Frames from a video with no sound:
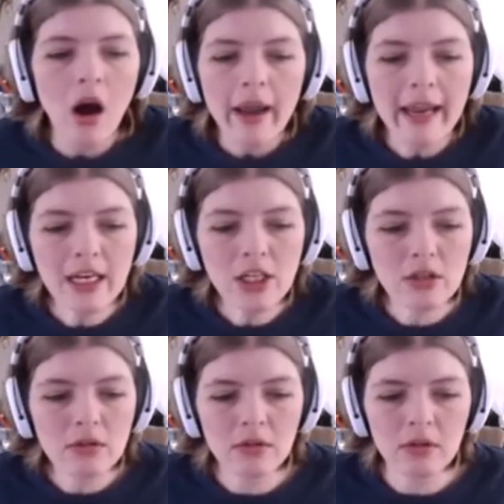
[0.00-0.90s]
He just,
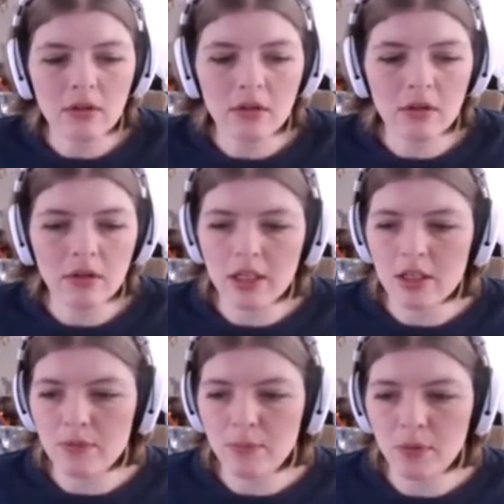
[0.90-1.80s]
oh, he
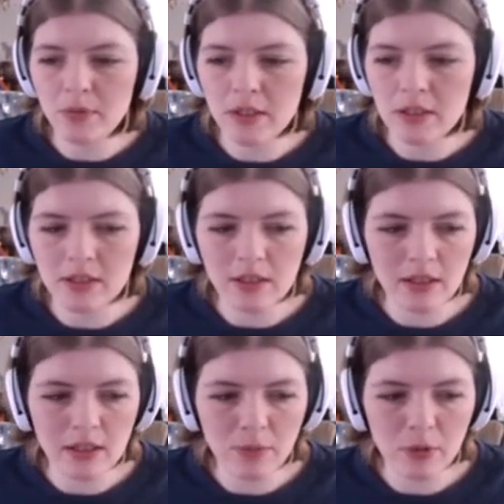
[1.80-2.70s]
just pooped in his,
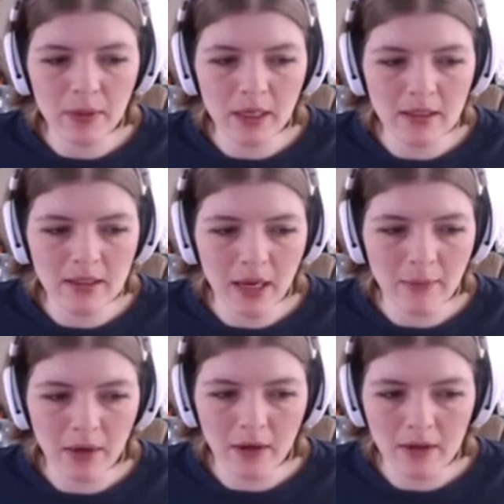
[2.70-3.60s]
he's pooping in his
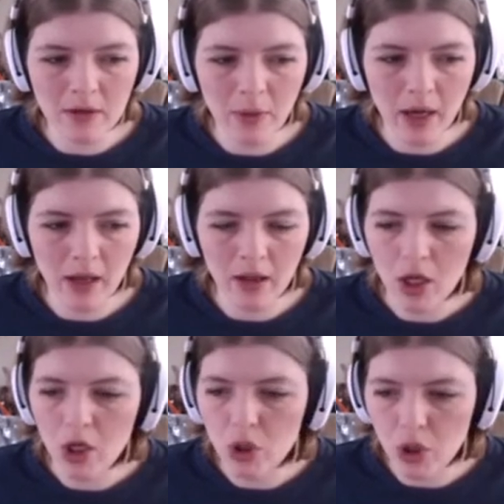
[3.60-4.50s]
diaper as well.
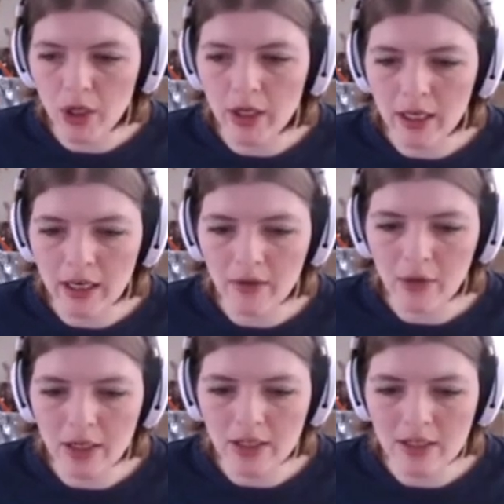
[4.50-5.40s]
Good. Even though I
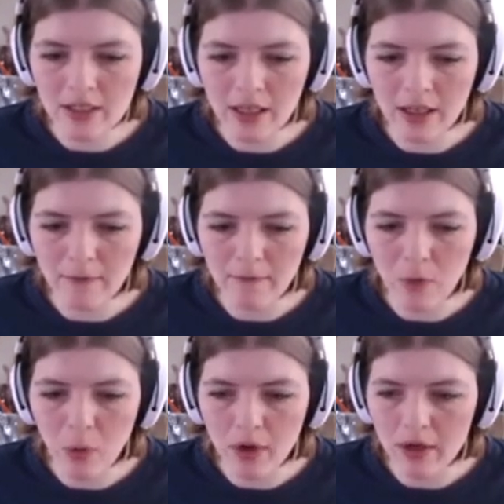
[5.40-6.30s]
just said like
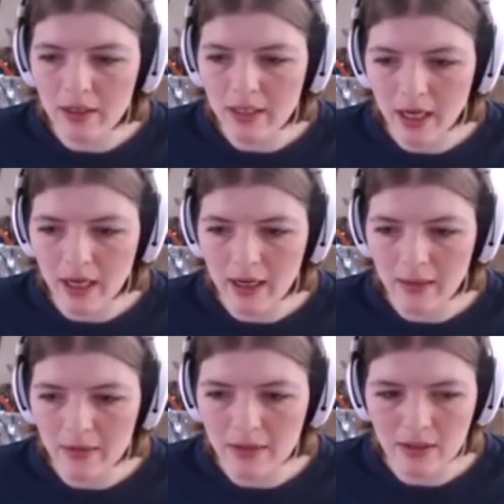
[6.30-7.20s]
4
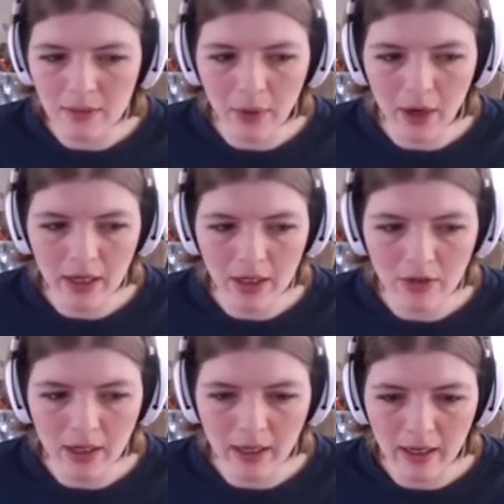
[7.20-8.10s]
times to potty
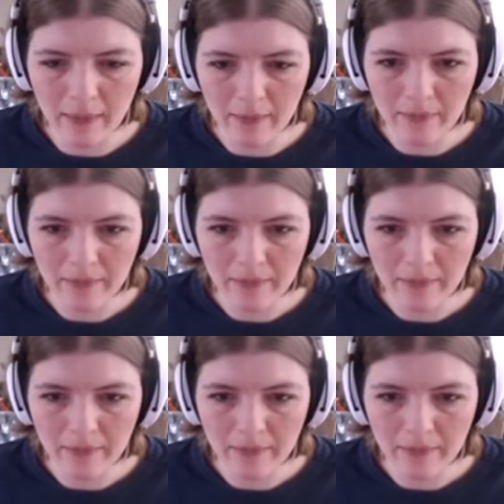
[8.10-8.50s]
train him.